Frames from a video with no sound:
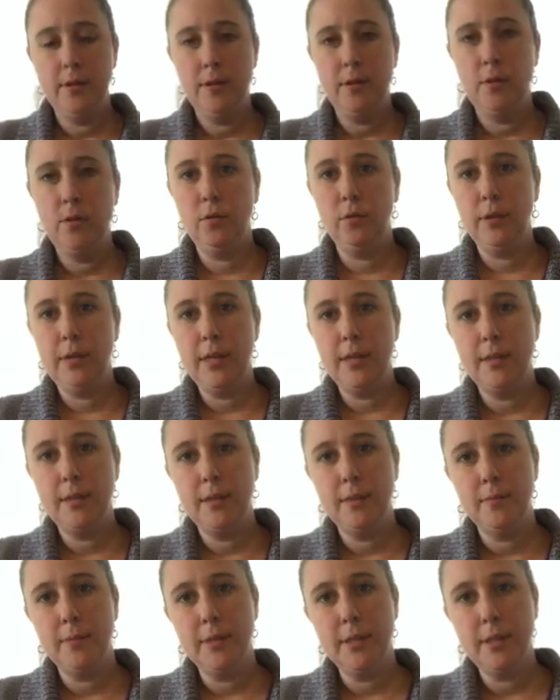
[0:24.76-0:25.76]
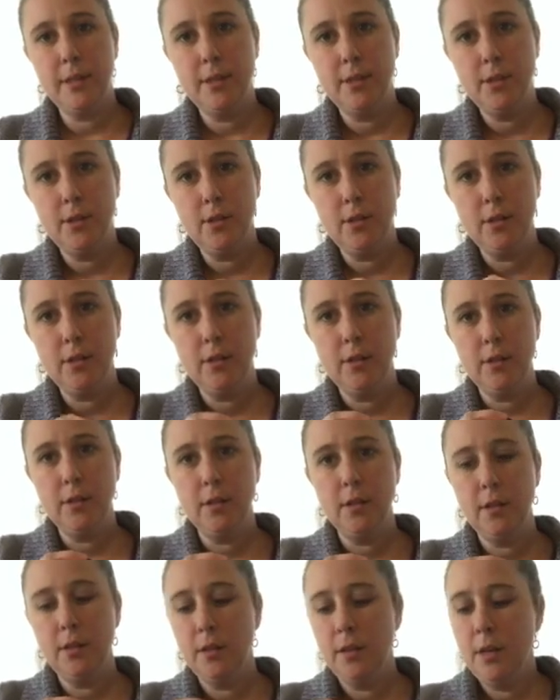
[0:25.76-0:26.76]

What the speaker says: You'll need some scissors